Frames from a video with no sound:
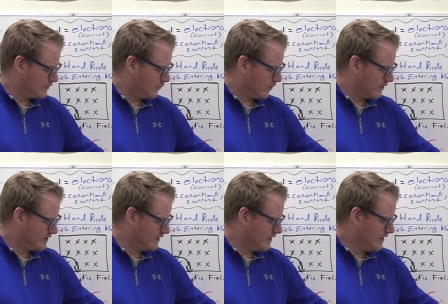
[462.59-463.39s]

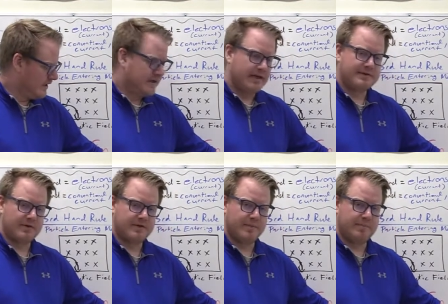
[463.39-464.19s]
towards it, it's
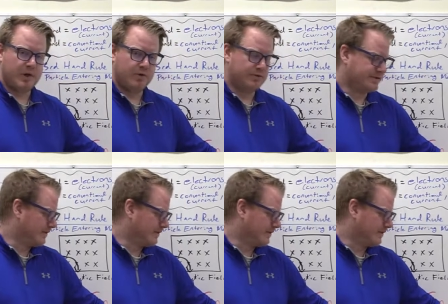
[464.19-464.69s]
going to oppose